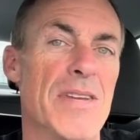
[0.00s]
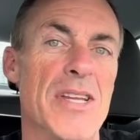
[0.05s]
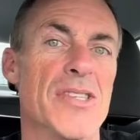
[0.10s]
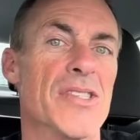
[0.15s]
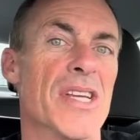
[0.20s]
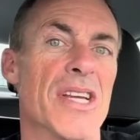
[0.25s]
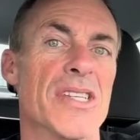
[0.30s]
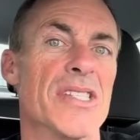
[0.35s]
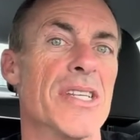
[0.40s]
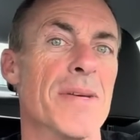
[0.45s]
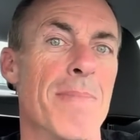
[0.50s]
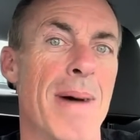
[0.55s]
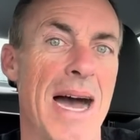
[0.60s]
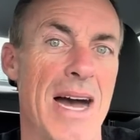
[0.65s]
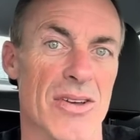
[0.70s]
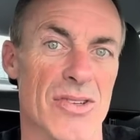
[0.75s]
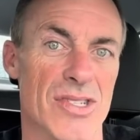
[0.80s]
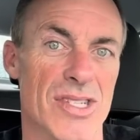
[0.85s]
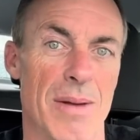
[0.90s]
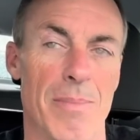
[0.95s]
60
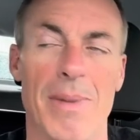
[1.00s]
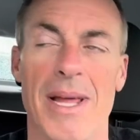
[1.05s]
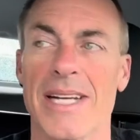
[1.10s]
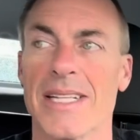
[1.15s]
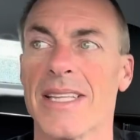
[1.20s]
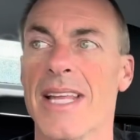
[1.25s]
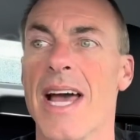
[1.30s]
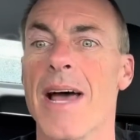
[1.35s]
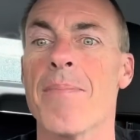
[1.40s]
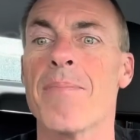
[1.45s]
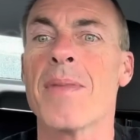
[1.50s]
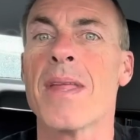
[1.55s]
miles, something like that.